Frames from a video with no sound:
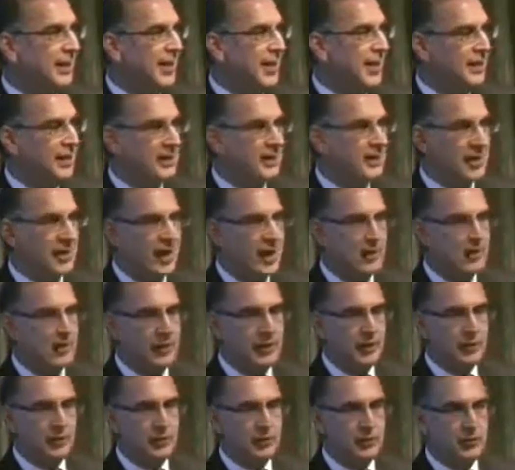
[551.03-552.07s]
and its
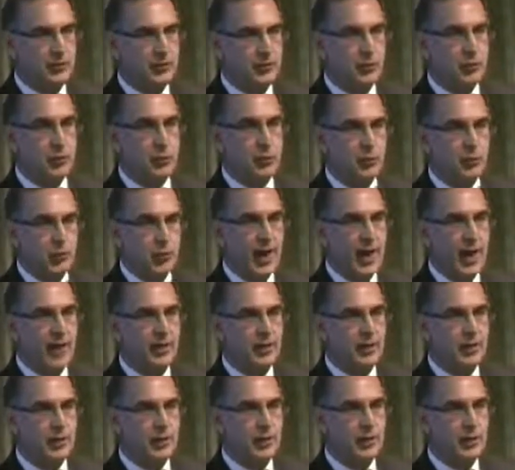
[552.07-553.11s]
convents, but
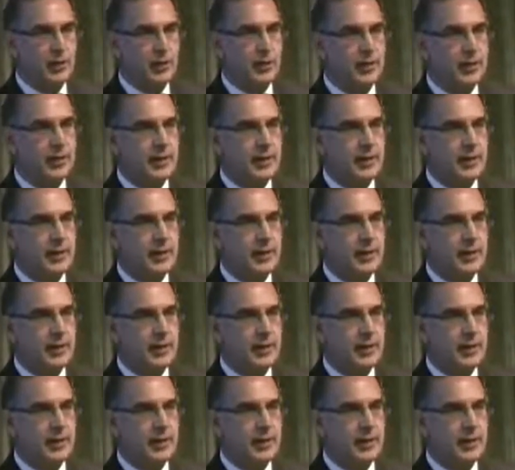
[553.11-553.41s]
rather